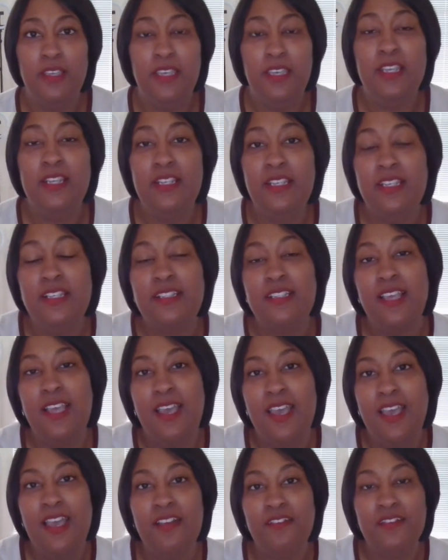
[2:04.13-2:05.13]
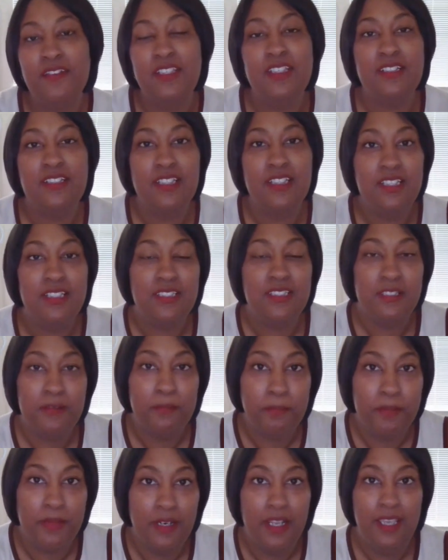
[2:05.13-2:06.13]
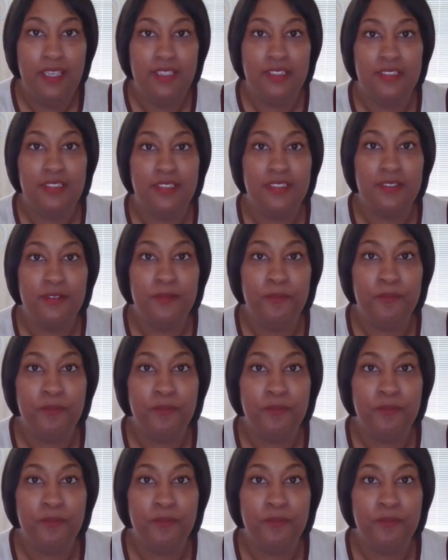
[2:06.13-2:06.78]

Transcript: He needs to have these things in place.